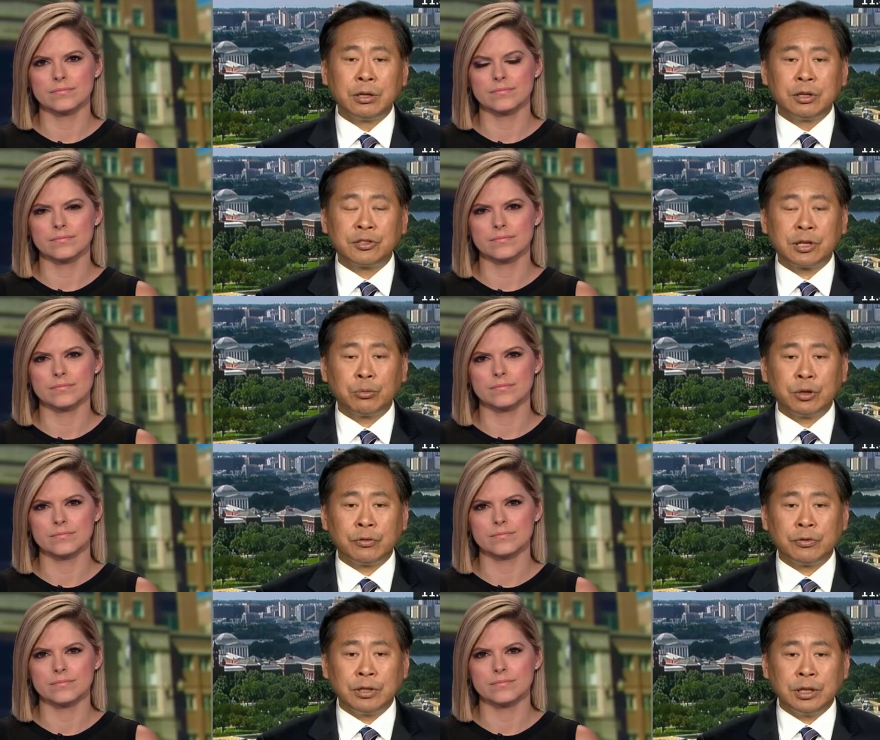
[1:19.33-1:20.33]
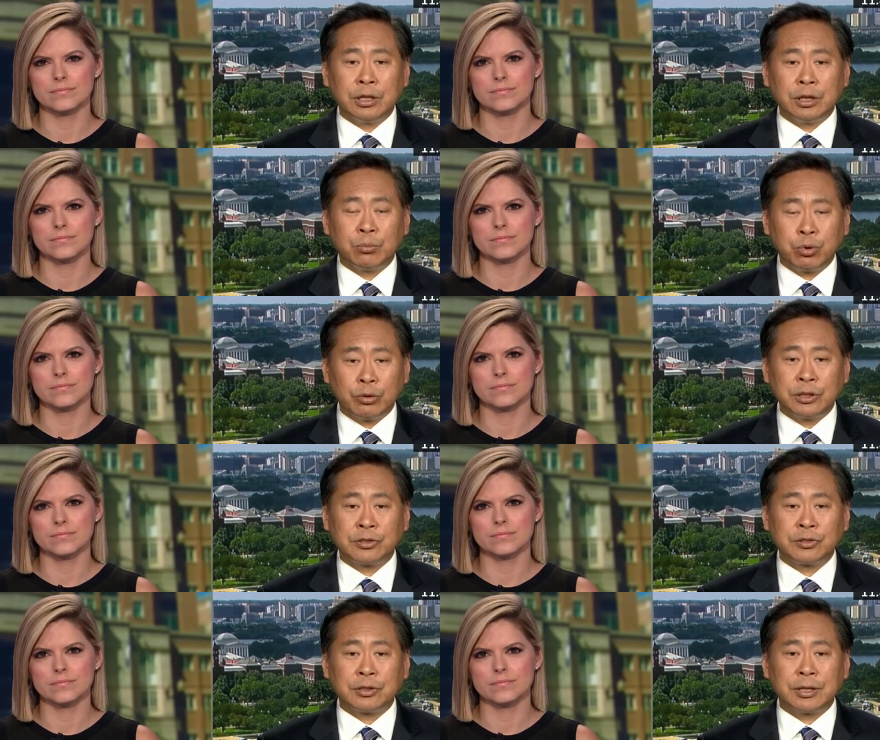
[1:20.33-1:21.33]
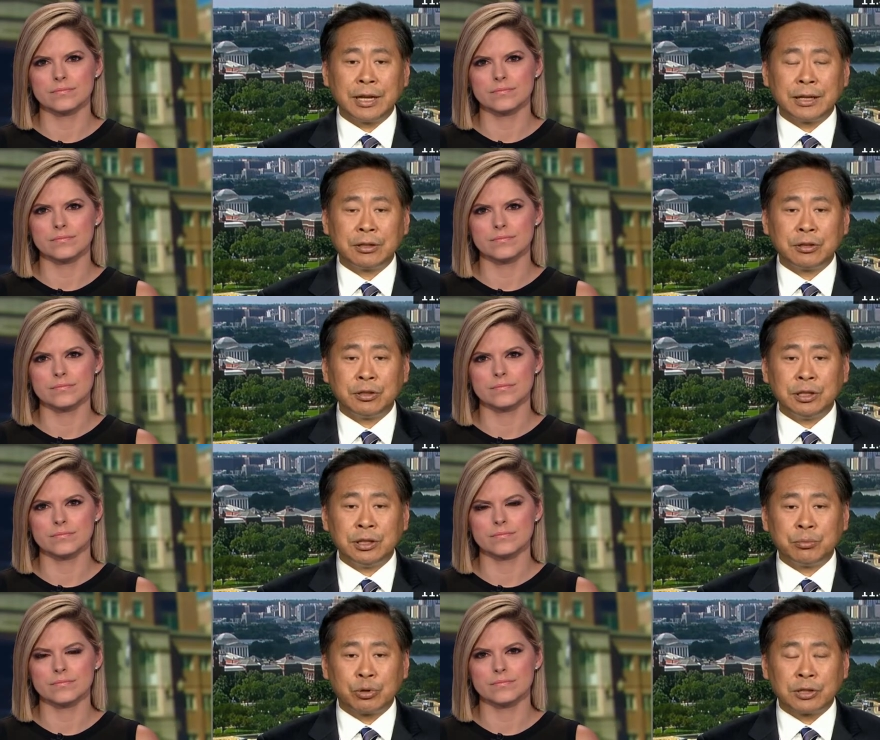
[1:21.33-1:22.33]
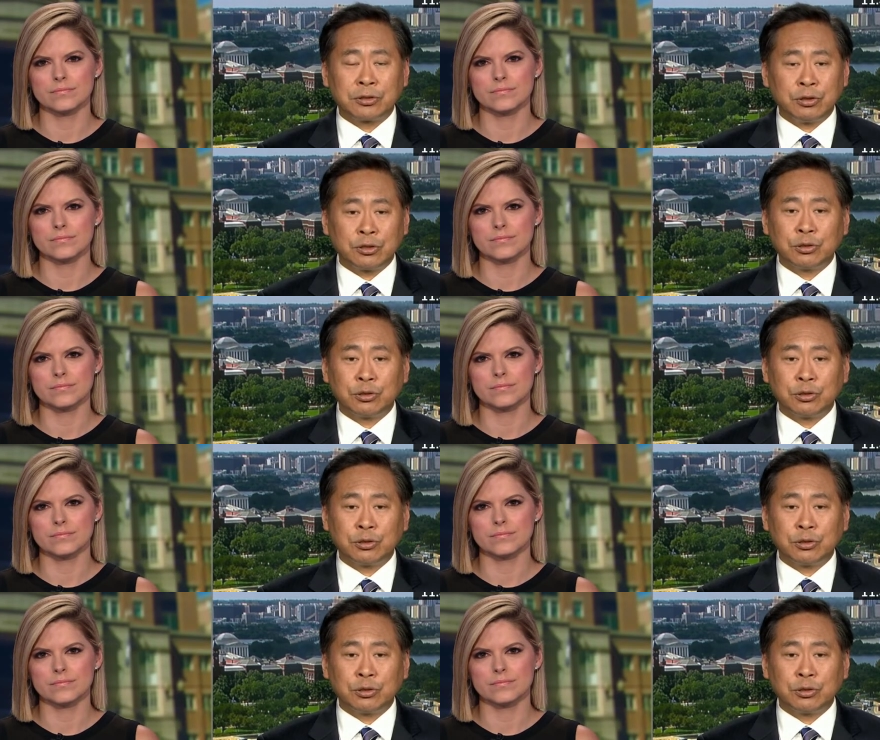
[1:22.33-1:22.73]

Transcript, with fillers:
Speaker 1: some of the uh, points that the prosecution